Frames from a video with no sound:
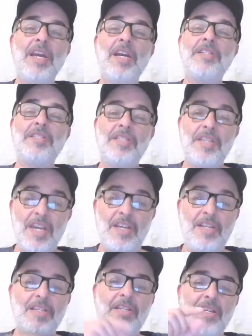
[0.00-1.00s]
And
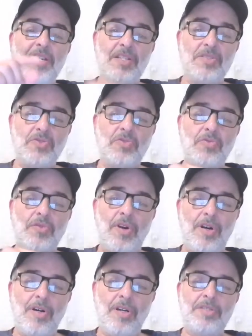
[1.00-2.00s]
yet his
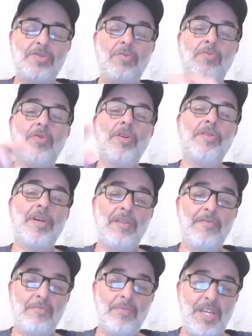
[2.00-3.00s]
Quran is the one that
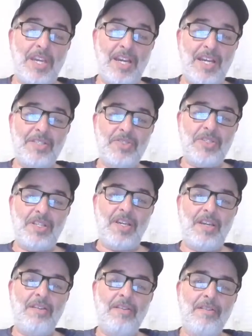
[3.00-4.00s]
everybody has
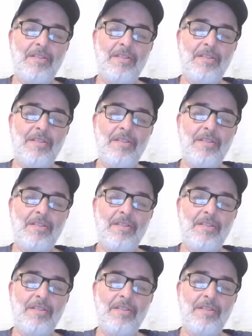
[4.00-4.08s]
today.